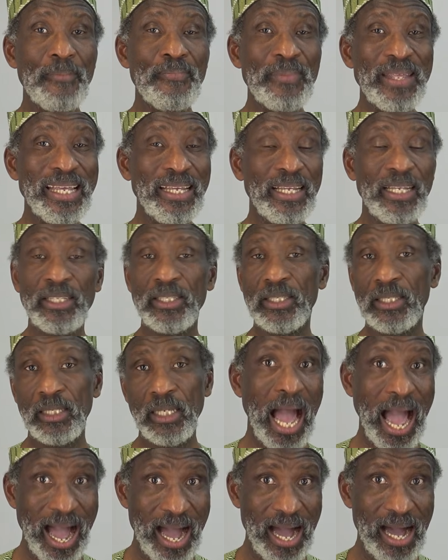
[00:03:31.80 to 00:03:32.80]
is
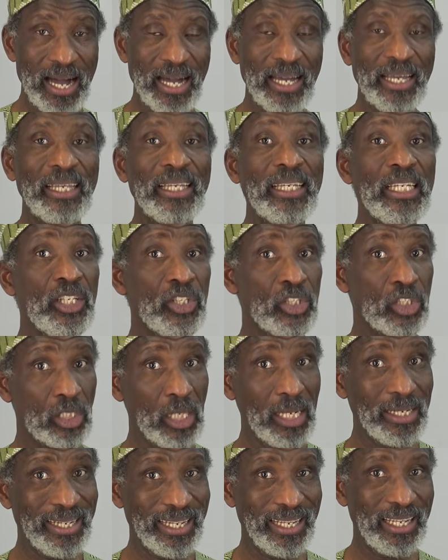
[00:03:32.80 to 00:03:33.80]
I
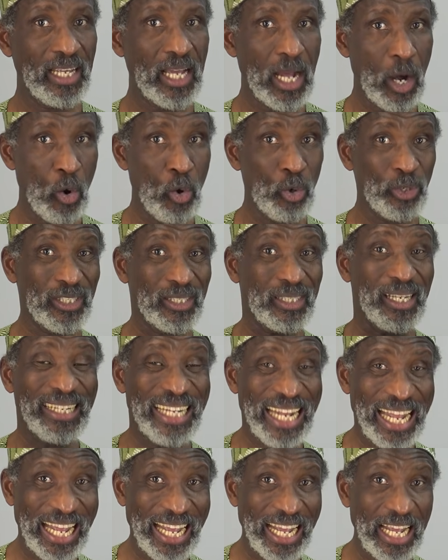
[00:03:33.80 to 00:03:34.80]
study or
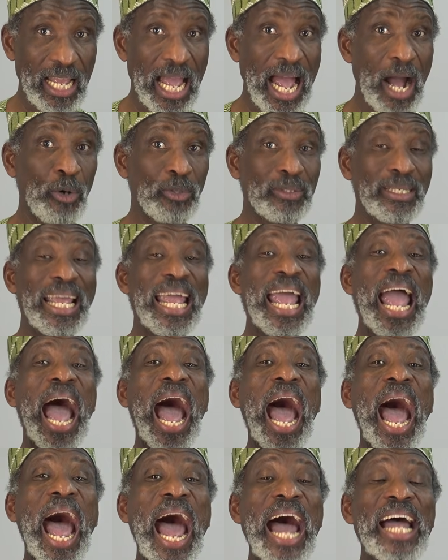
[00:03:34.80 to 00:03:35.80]
studying. I will say,
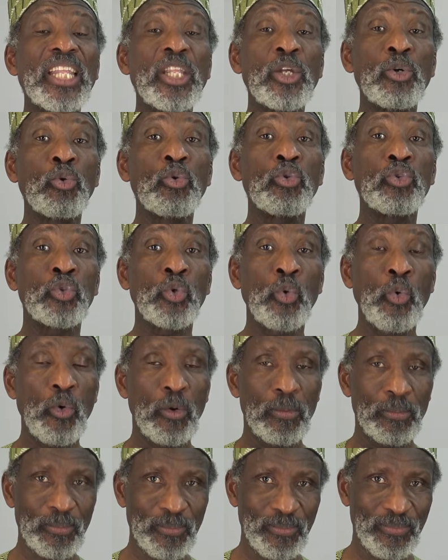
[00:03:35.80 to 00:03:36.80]
adrusu.
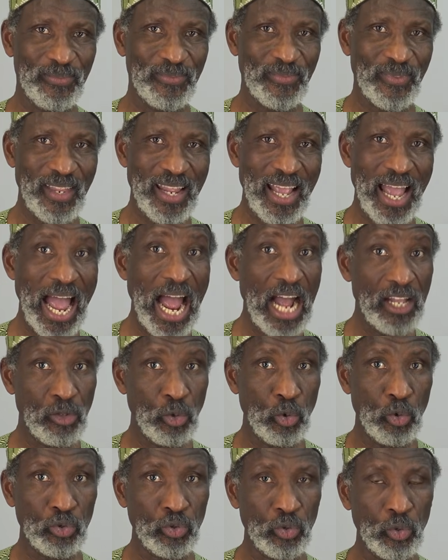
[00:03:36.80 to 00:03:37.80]

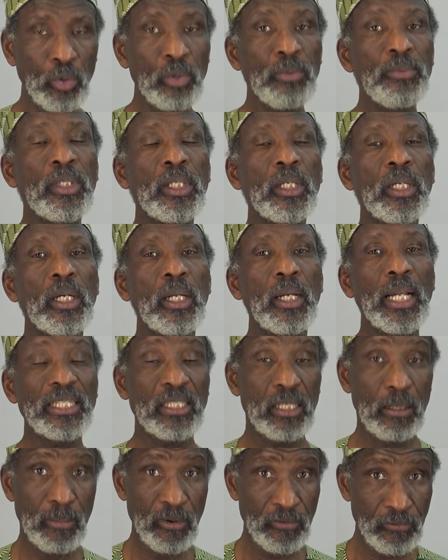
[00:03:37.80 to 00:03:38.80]
Adrusu, that's
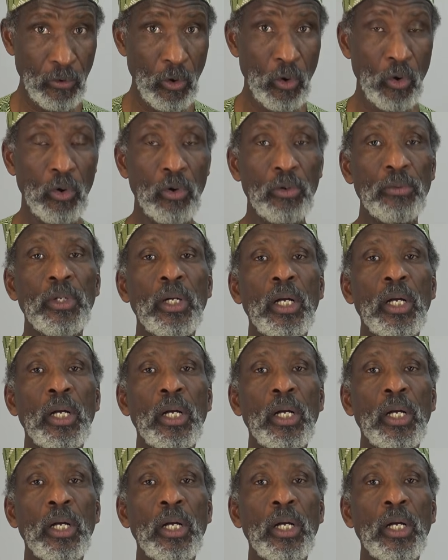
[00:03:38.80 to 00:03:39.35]
number 4.